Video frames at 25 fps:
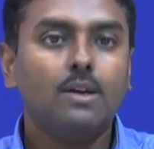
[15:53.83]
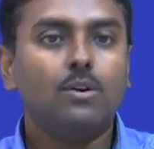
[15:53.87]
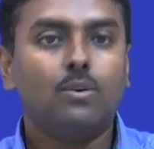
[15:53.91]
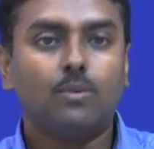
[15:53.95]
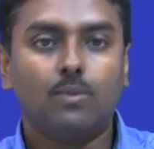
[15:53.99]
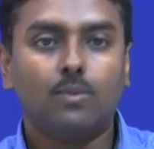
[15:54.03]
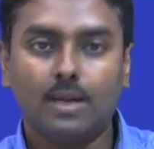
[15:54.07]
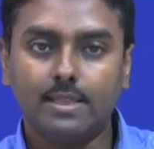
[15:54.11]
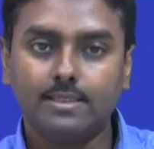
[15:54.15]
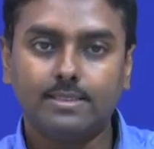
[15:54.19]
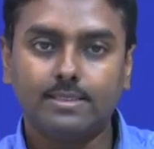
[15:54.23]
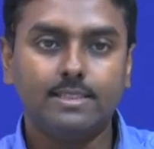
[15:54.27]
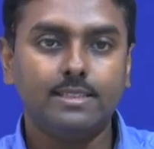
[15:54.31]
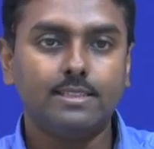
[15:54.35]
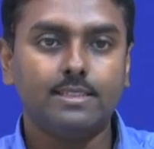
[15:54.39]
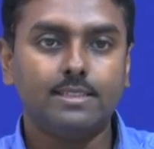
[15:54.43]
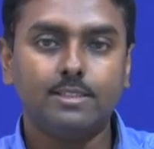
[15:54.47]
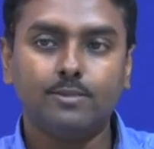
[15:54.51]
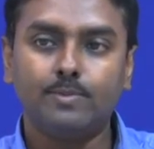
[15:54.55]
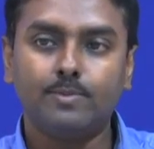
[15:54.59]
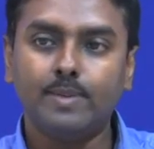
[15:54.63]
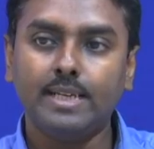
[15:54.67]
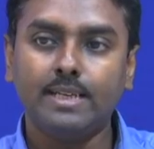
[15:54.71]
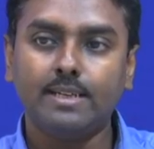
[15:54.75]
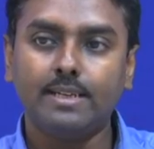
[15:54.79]
Once this
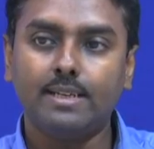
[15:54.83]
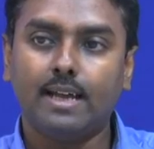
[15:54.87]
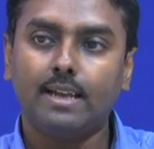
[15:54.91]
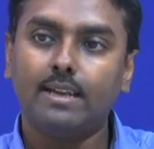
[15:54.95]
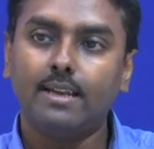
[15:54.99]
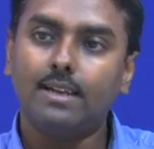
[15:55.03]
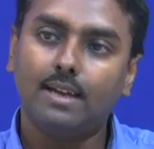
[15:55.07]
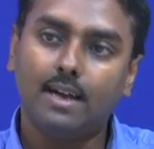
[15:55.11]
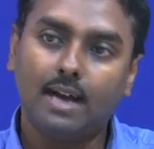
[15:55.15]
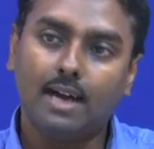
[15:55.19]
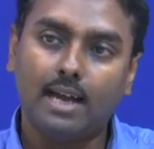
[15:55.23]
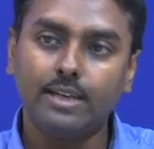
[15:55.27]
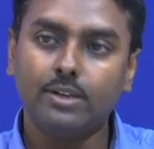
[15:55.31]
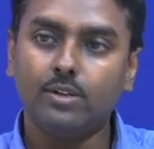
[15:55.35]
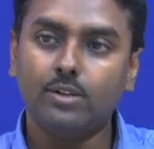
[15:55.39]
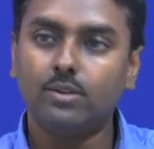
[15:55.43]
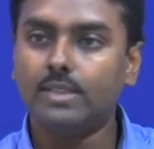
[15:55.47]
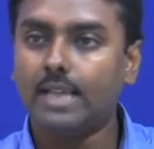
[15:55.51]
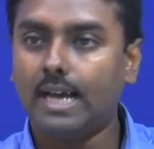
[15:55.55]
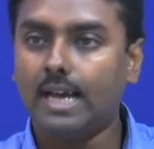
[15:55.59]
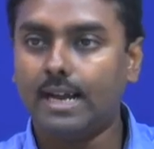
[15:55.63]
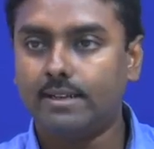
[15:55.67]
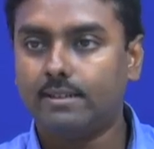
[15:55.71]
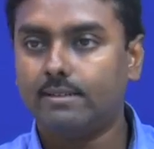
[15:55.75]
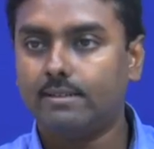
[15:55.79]
is being done, I know
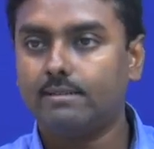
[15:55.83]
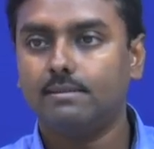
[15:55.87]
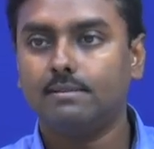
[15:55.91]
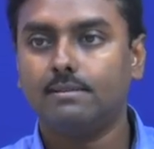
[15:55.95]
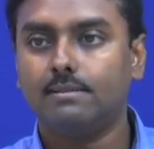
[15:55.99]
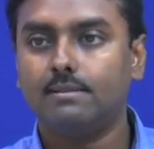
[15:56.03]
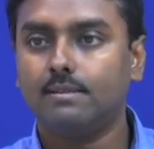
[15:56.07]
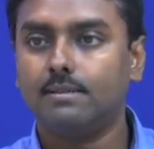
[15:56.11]
that